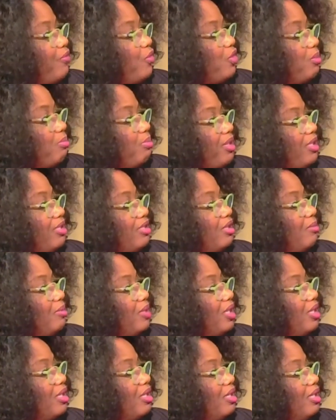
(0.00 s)
the
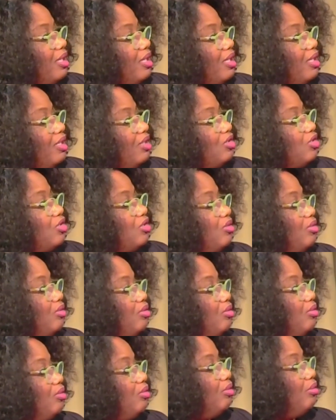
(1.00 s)
pandemic
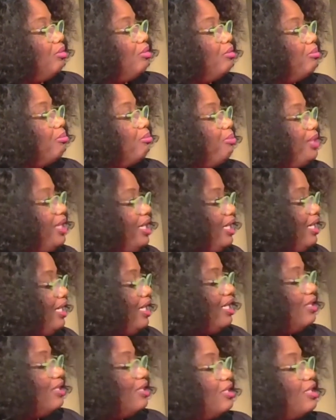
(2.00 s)
to be
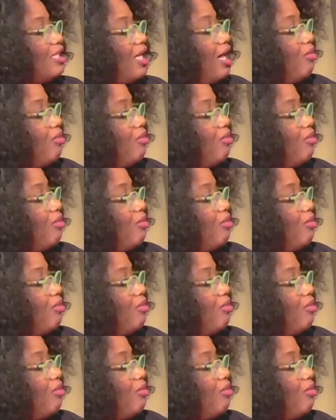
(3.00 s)
in the same